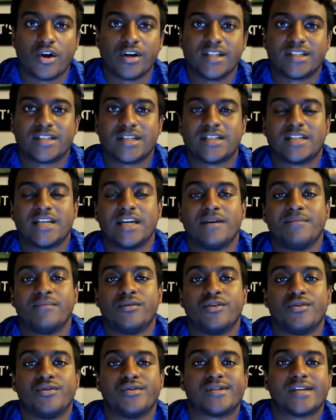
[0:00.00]
on into
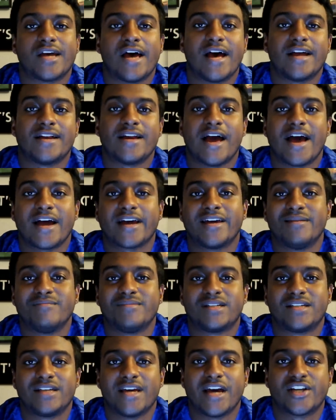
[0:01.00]
team news, and Hakim
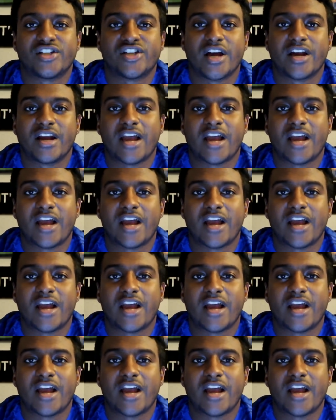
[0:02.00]
Ziyech